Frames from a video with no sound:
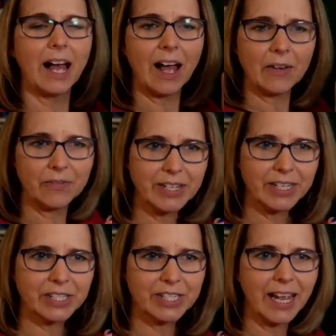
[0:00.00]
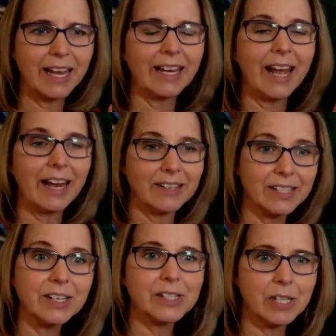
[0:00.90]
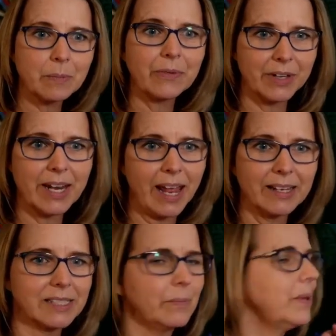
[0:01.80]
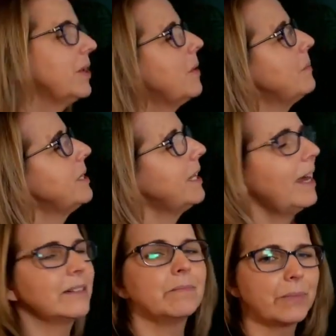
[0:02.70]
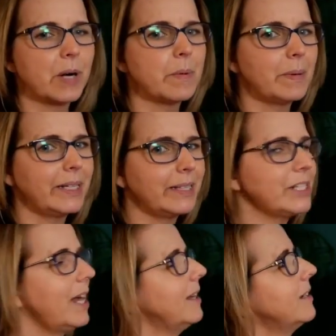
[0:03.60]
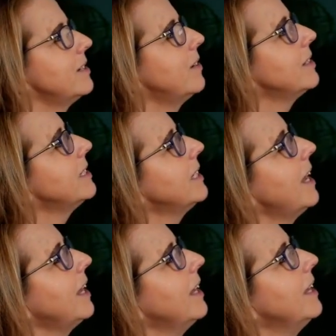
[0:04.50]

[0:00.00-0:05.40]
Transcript: a finished 10 and some of the next, and we'll come to that probably in the challenge, not today.